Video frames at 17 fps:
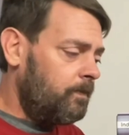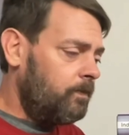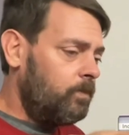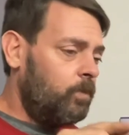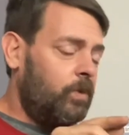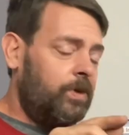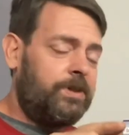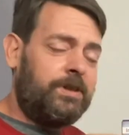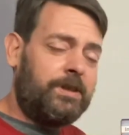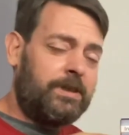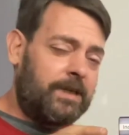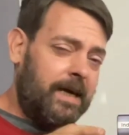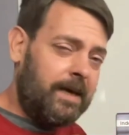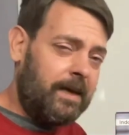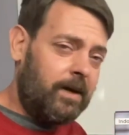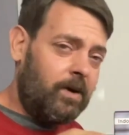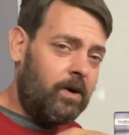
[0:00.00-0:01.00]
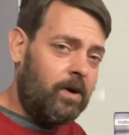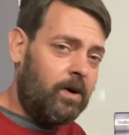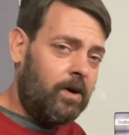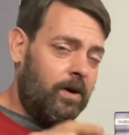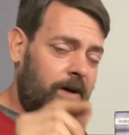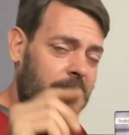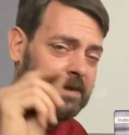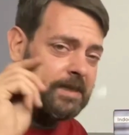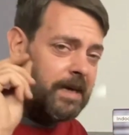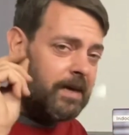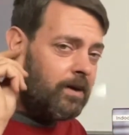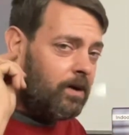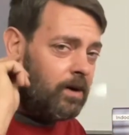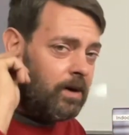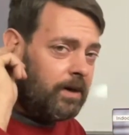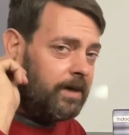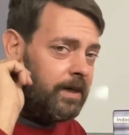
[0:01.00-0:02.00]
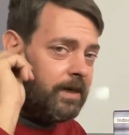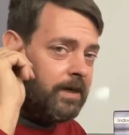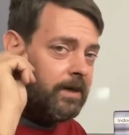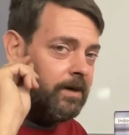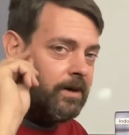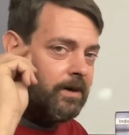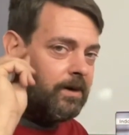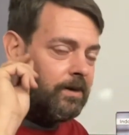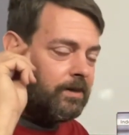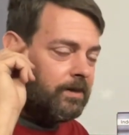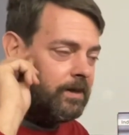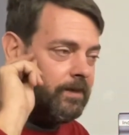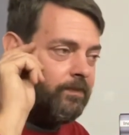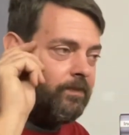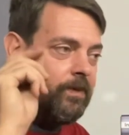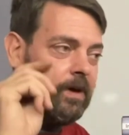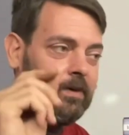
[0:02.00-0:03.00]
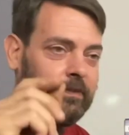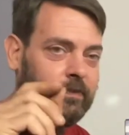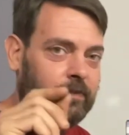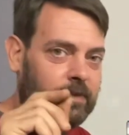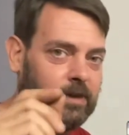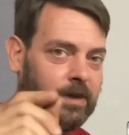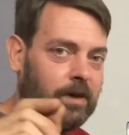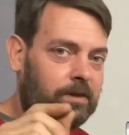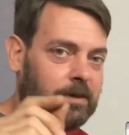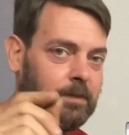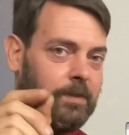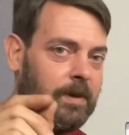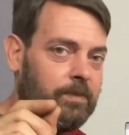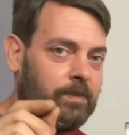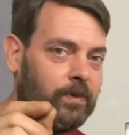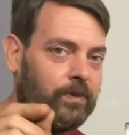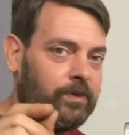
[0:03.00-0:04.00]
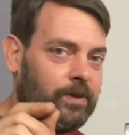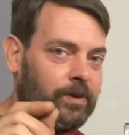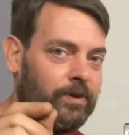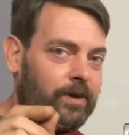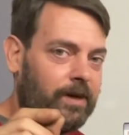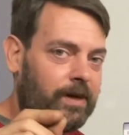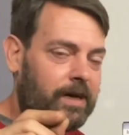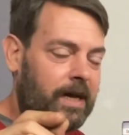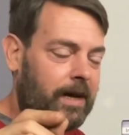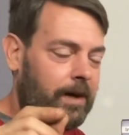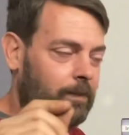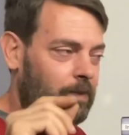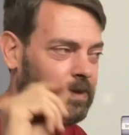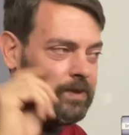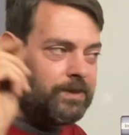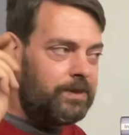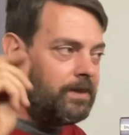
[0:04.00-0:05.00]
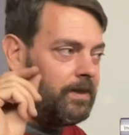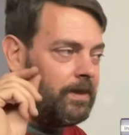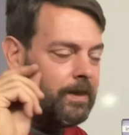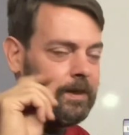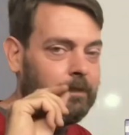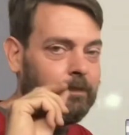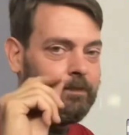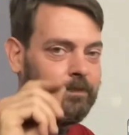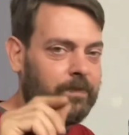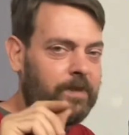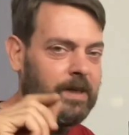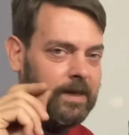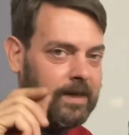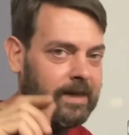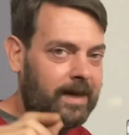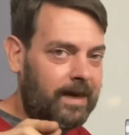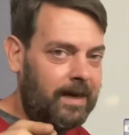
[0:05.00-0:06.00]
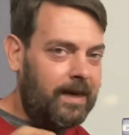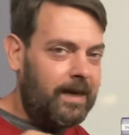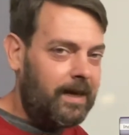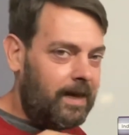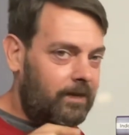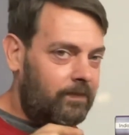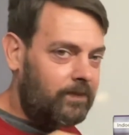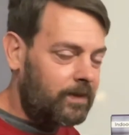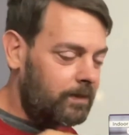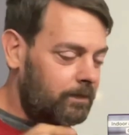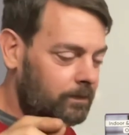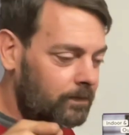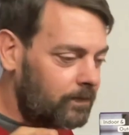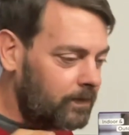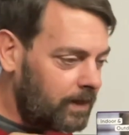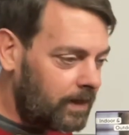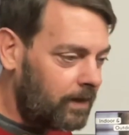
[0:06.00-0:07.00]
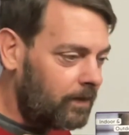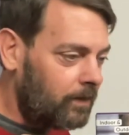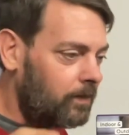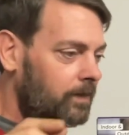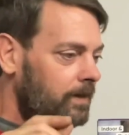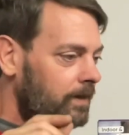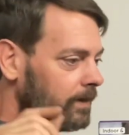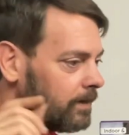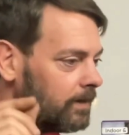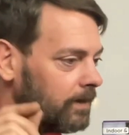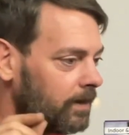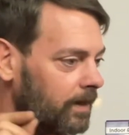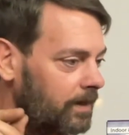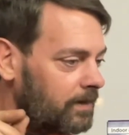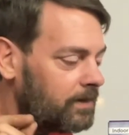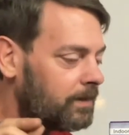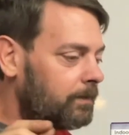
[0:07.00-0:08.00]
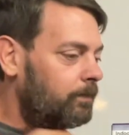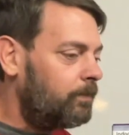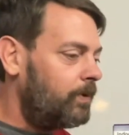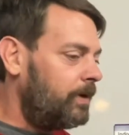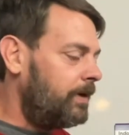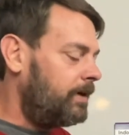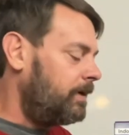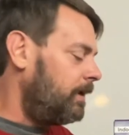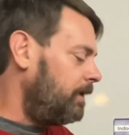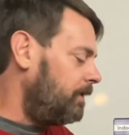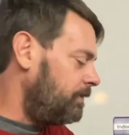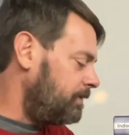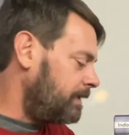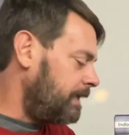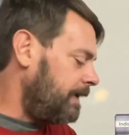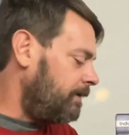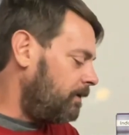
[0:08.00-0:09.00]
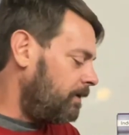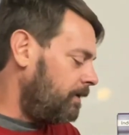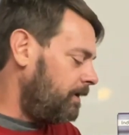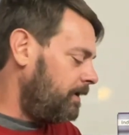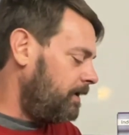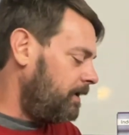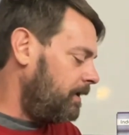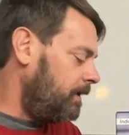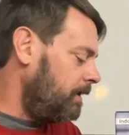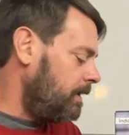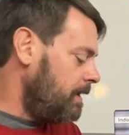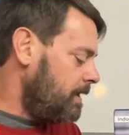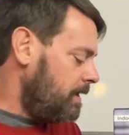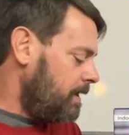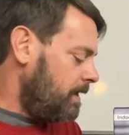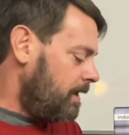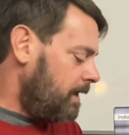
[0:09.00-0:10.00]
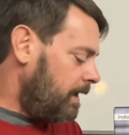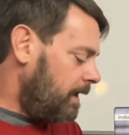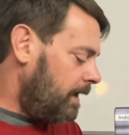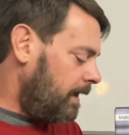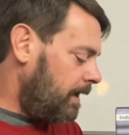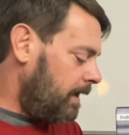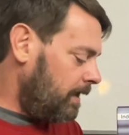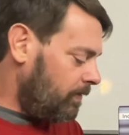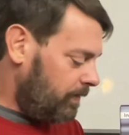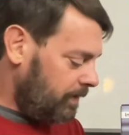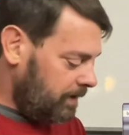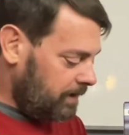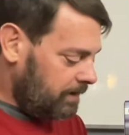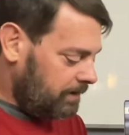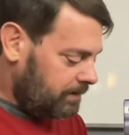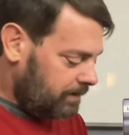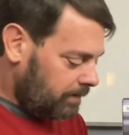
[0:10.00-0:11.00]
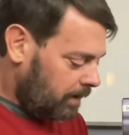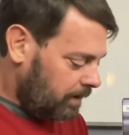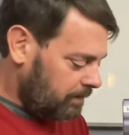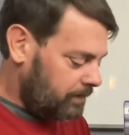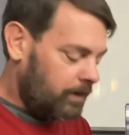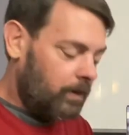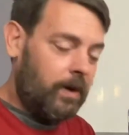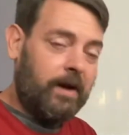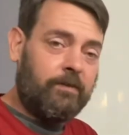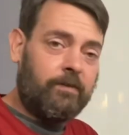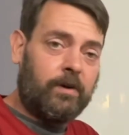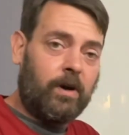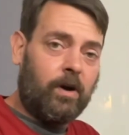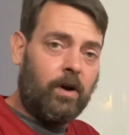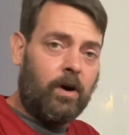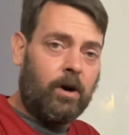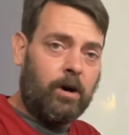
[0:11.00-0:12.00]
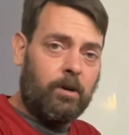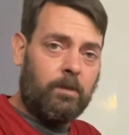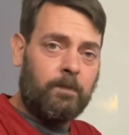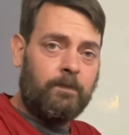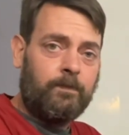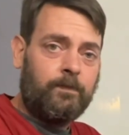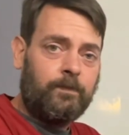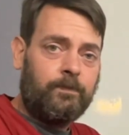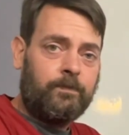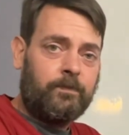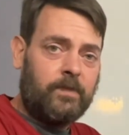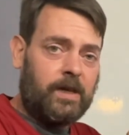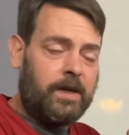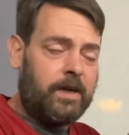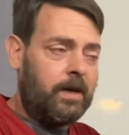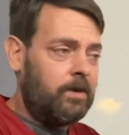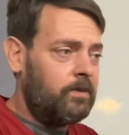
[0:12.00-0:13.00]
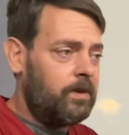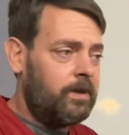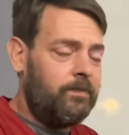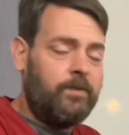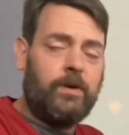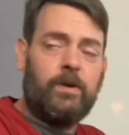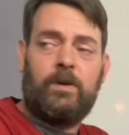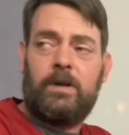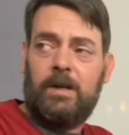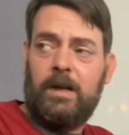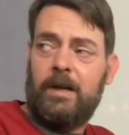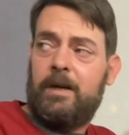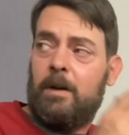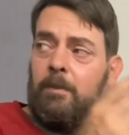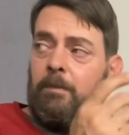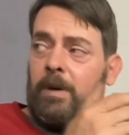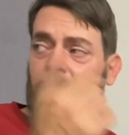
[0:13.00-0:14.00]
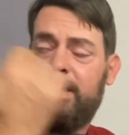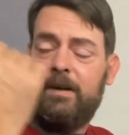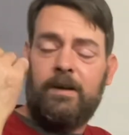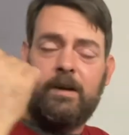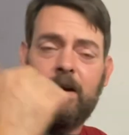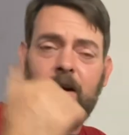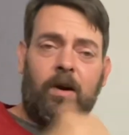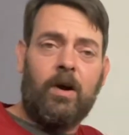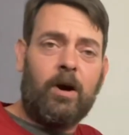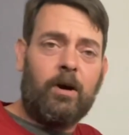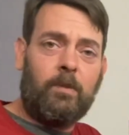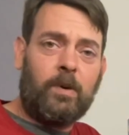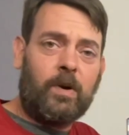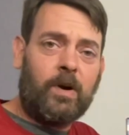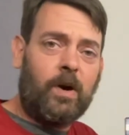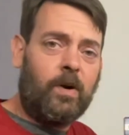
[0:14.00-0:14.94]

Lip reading: which is kind of hard, it's kind of hard to hear. If y'all talk to people through their cameras, you kind of have to, listen pretty close. Kind of hard to hear. These also have an alarm. If you click a button, an alarm will go